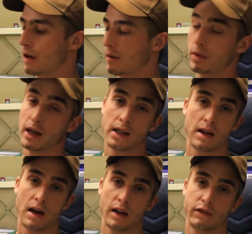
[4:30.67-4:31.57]
But
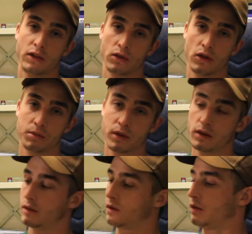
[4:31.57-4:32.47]
I have not opted
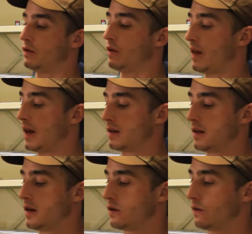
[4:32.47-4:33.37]
for that
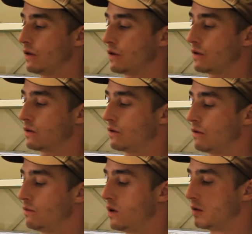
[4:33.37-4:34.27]
as of this
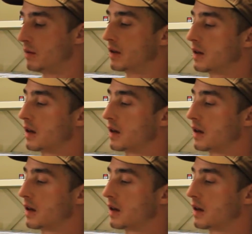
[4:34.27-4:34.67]
moment.